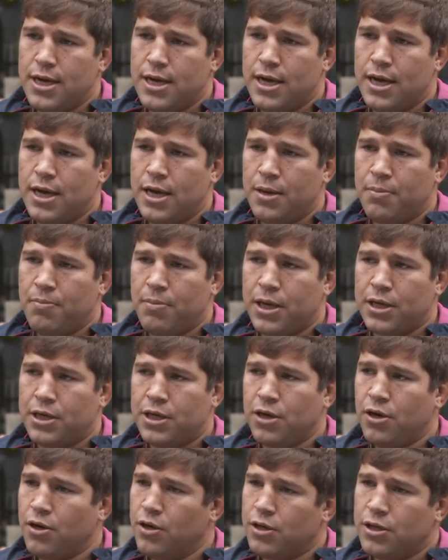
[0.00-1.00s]
um, but
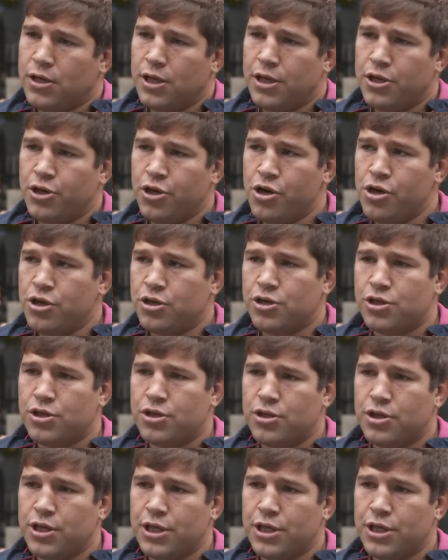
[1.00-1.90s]
yeah, it, it, hurts.